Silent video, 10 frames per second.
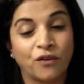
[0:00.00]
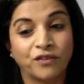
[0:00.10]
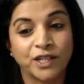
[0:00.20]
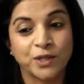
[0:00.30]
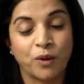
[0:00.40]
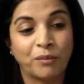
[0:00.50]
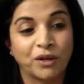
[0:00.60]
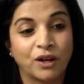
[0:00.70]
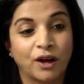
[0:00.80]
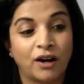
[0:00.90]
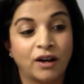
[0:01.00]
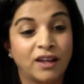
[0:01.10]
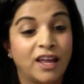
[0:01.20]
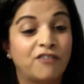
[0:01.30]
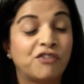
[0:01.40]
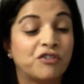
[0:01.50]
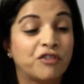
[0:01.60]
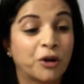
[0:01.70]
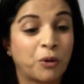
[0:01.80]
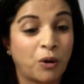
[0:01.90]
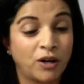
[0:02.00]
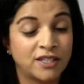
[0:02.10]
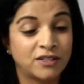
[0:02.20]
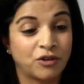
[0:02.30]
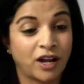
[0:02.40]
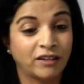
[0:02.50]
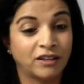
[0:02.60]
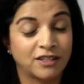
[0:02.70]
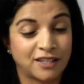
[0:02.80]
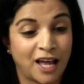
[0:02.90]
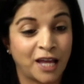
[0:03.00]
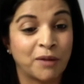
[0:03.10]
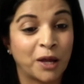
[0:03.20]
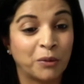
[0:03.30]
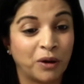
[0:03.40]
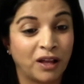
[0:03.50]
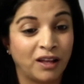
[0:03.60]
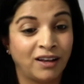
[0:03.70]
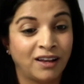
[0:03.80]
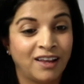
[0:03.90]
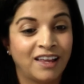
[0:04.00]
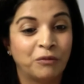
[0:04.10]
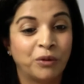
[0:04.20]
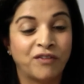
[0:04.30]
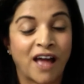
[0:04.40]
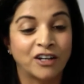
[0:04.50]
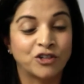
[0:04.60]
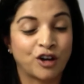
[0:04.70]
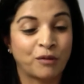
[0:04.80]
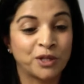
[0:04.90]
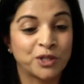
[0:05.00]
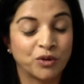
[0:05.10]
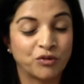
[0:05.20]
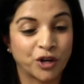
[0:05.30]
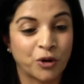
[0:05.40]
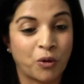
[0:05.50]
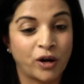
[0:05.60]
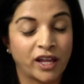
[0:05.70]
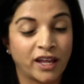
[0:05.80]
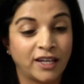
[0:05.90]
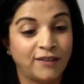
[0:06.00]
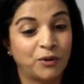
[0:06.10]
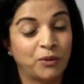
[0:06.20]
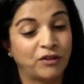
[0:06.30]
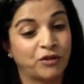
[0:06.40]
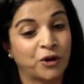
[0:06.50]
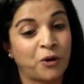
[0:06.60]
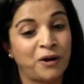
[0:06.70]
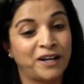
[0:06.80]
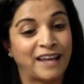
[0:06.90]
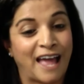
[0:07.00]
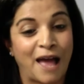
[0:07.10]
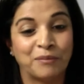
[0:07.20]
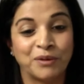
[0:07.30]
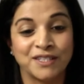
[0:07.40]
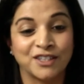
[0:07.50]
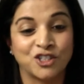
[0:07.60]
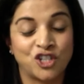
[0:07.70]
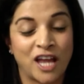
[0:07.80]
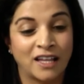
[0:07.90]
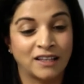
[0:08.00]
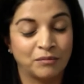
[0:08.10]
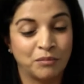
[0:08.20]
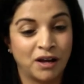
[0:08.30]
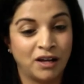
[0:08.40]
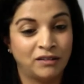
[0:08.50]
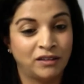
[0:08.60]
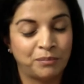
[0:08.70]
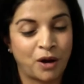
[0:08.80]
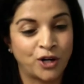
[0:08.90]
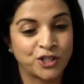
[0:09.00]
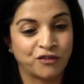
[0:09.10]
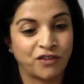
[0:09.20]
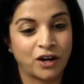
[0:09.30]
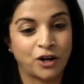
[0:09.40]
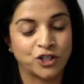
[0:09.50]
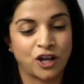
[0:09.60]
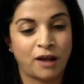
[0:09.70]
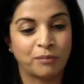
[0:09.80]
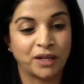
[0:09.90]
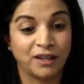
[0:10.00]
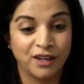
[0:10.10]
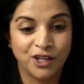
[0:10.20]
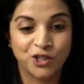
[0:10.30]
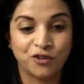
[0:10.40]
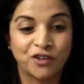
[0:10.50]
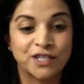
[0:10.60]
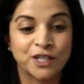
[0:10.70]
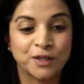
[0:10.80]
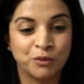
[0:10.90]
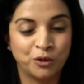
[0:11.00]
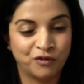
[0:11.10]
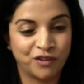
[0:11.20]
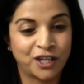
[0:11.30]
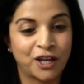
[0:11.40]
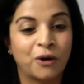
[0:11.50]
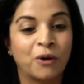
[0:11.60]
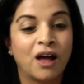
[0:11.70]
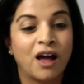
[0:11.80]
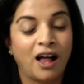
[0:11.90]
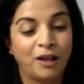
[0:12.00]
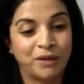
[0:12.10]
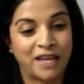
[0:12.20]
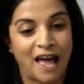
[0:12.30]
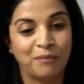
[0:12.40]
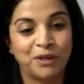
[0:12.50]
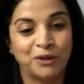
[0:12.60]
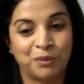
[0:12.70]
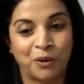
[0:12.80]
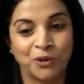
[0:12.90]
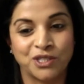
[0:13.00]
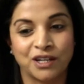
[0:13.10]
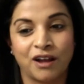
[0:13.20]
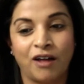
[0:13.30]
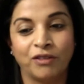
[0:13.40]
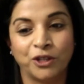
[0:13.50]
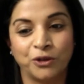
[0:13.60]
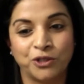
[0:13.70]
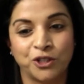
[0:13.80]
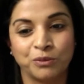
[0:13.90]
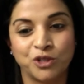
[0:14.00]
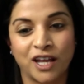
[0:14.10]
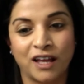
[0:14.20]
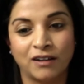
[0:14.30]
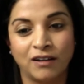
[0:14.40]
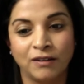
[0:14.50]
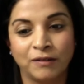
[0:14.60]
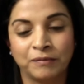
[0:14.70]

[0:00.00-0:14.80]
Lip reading: of this webinar. If it records right this time, I will. We've had troubles with recording, and even when the recording happens, parts of it are choppy. So if it's a smooth video, I'll be happy to post it on the YouTube channel.